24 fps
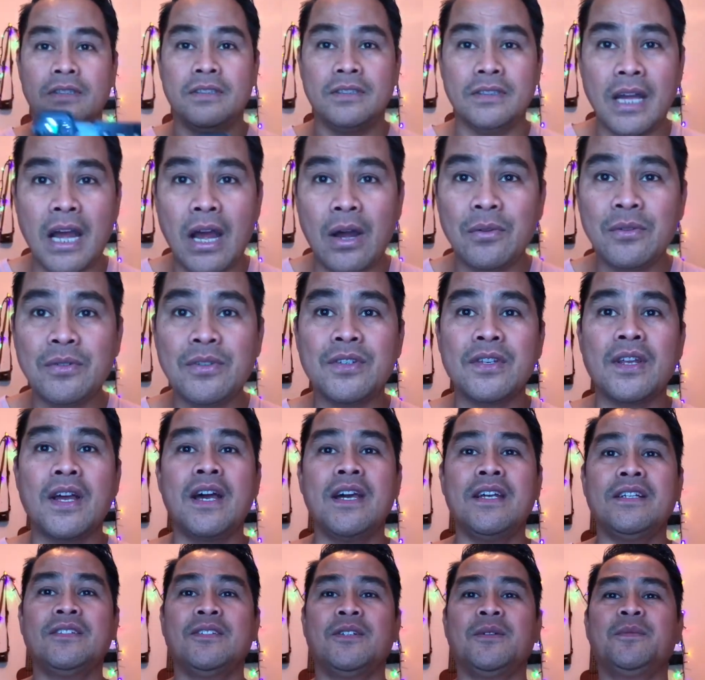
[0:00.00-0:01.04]

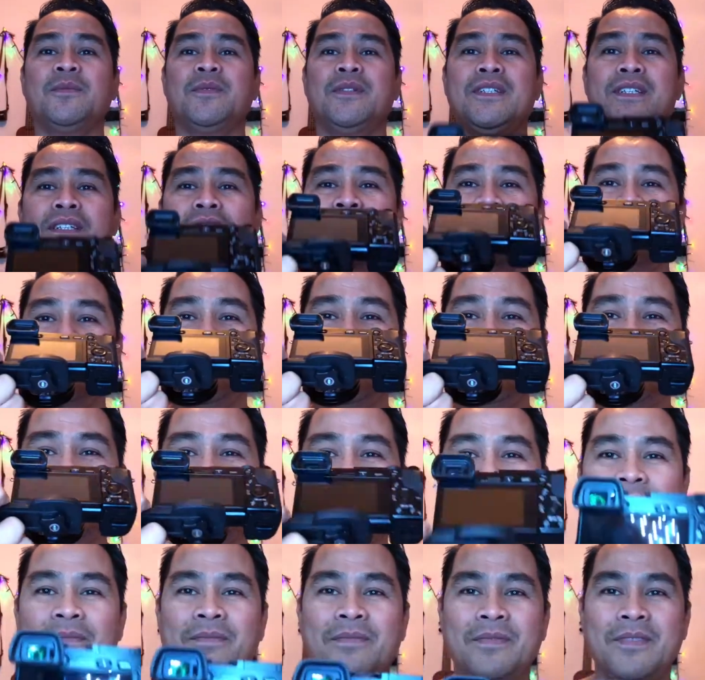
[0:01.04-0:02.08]
downside of the
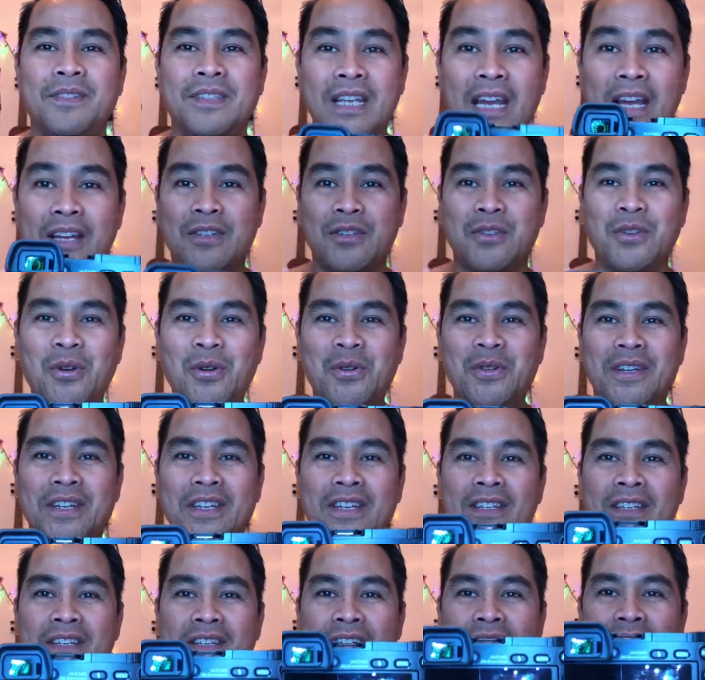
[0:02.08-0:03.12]

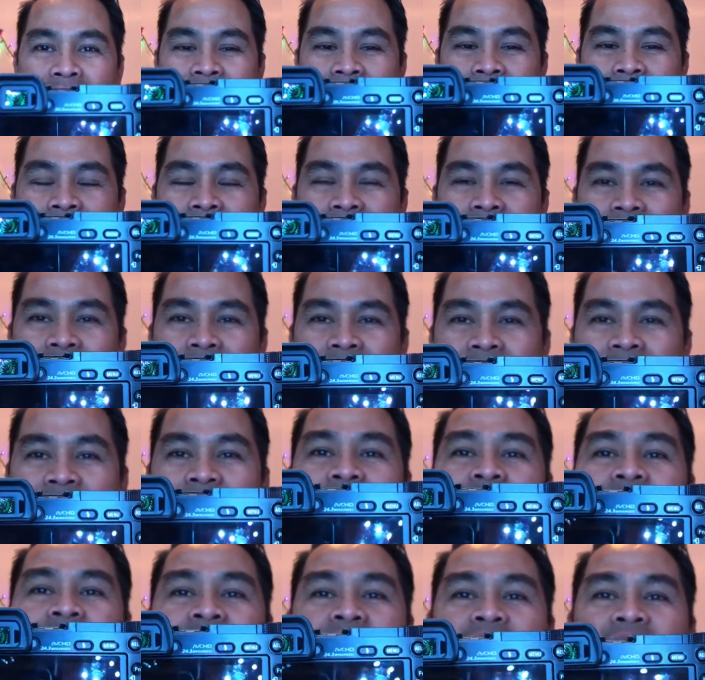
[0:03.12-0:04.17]
Sony
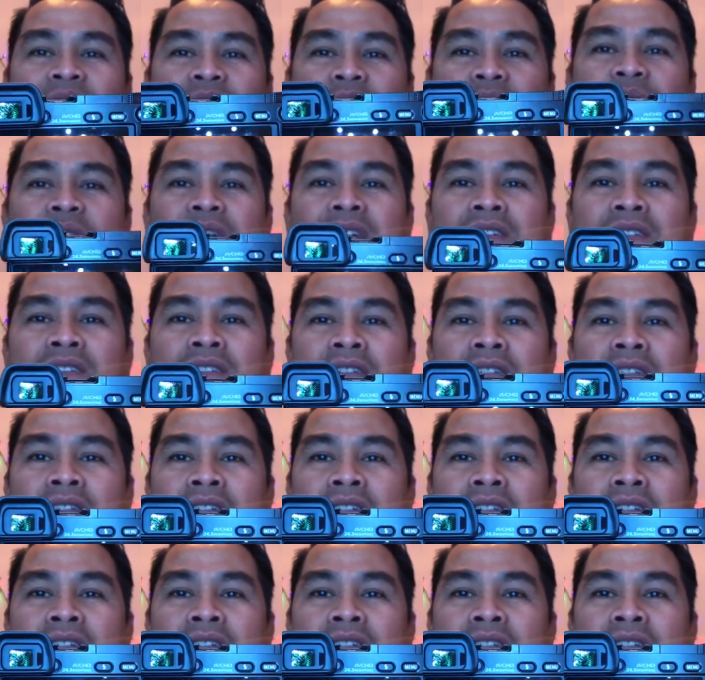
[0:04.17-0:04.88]
is the screen.